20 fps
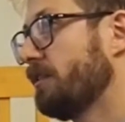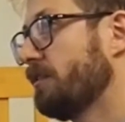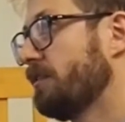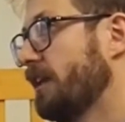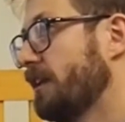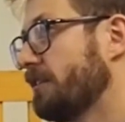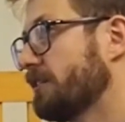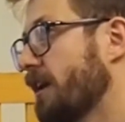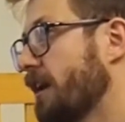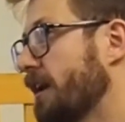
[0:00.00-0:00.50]

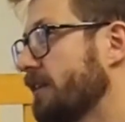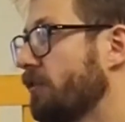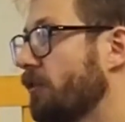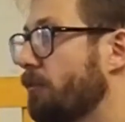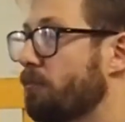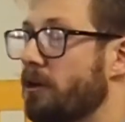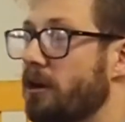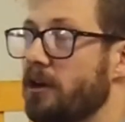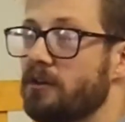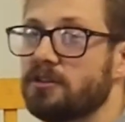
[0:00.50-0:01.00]
this kind
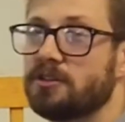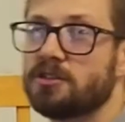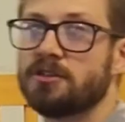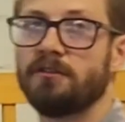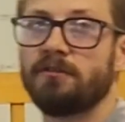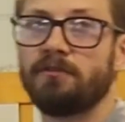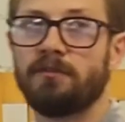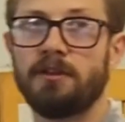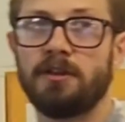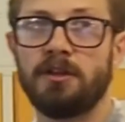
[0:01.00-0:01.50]
of approach
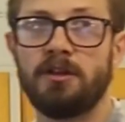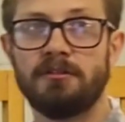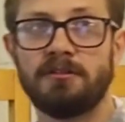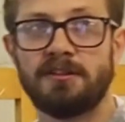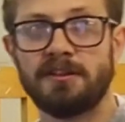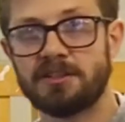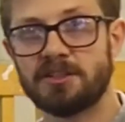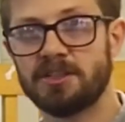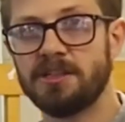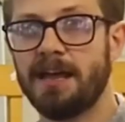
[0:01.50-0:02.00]
of
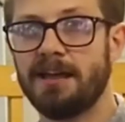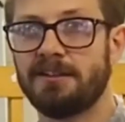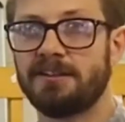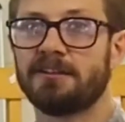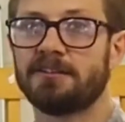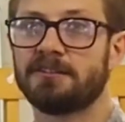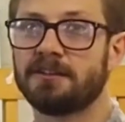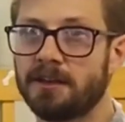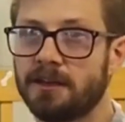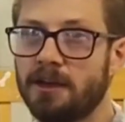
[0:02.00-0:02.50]
using
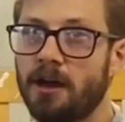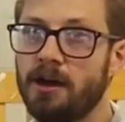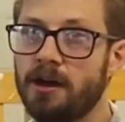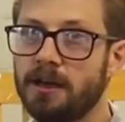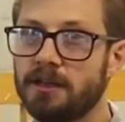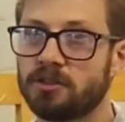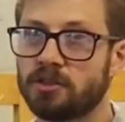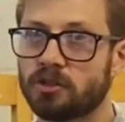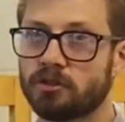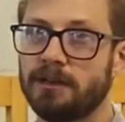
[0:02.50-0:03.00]
genetics to
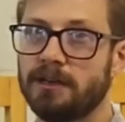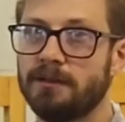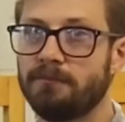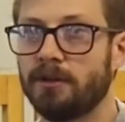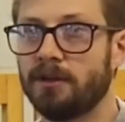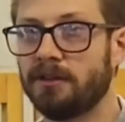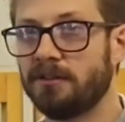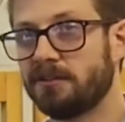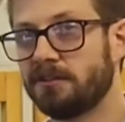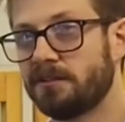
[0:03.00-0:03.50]
guide
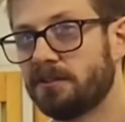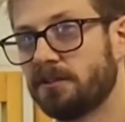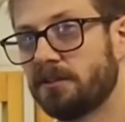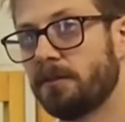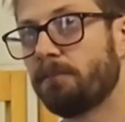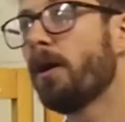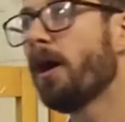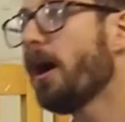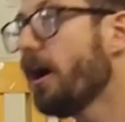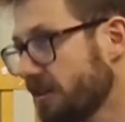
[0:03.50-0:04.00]
treatments,
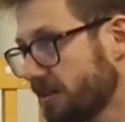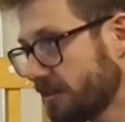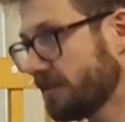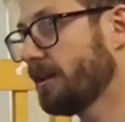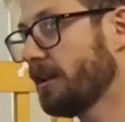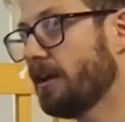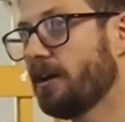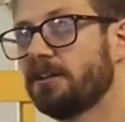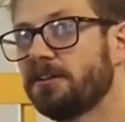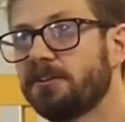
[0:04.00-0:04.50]

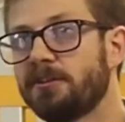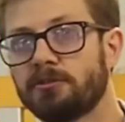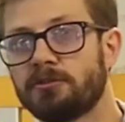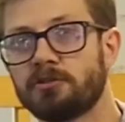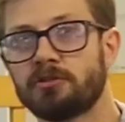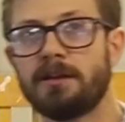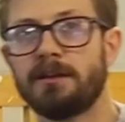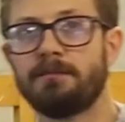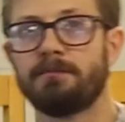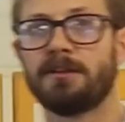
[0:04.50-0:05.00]
personalise your
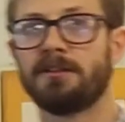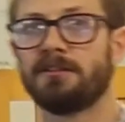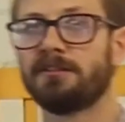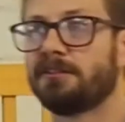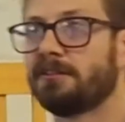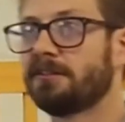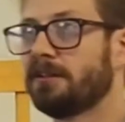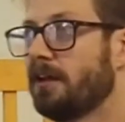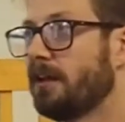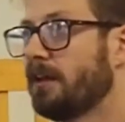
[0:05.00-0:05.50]

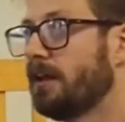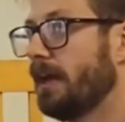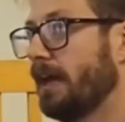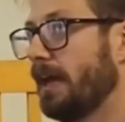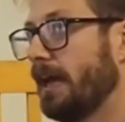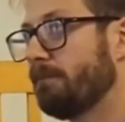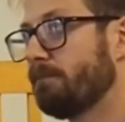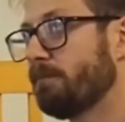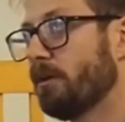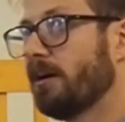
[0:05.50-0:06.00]
treatments
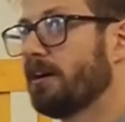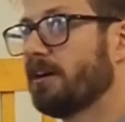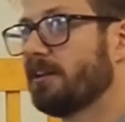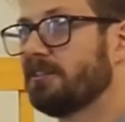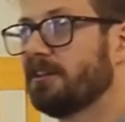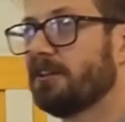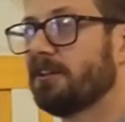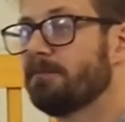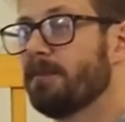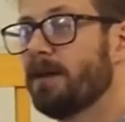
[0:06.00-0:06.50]
in
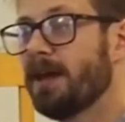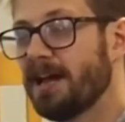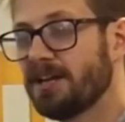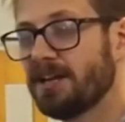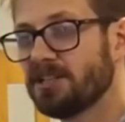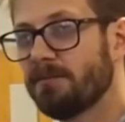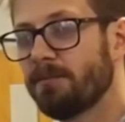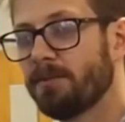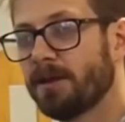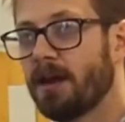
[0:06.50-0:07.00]
Parkinson's may
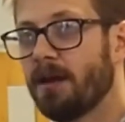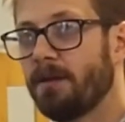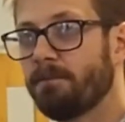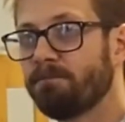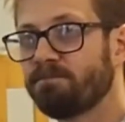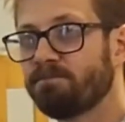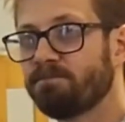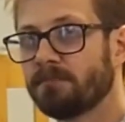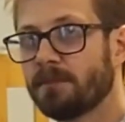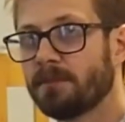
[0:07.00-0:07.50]
actually
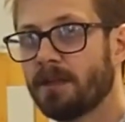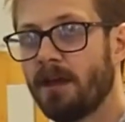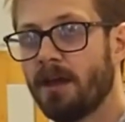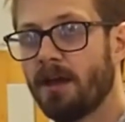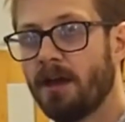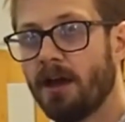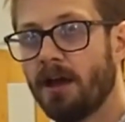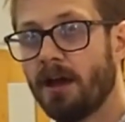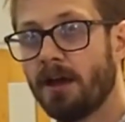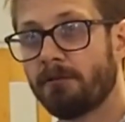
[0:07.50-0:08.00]
become
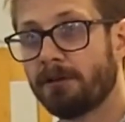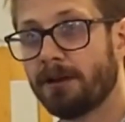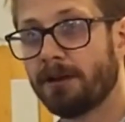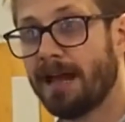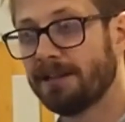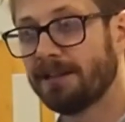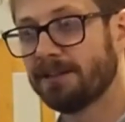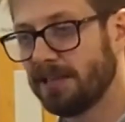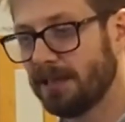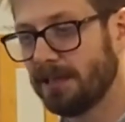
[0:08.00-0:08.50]
a
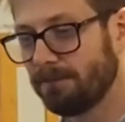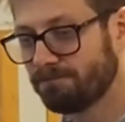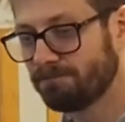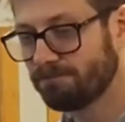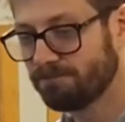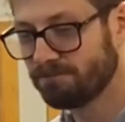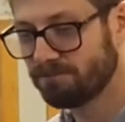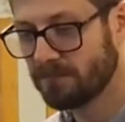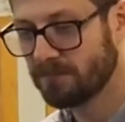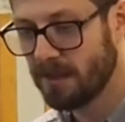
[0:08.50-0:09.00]
reality.
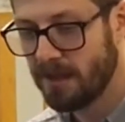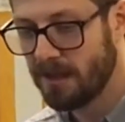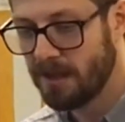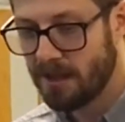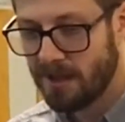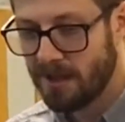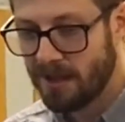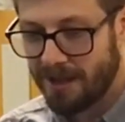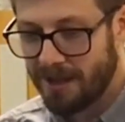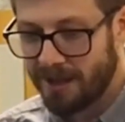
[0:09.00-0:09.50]

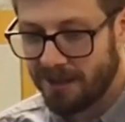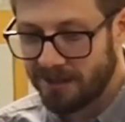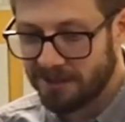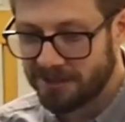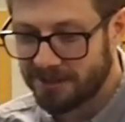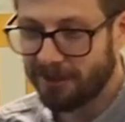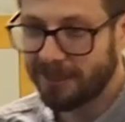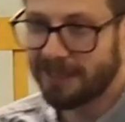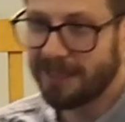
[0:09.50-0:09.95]
So I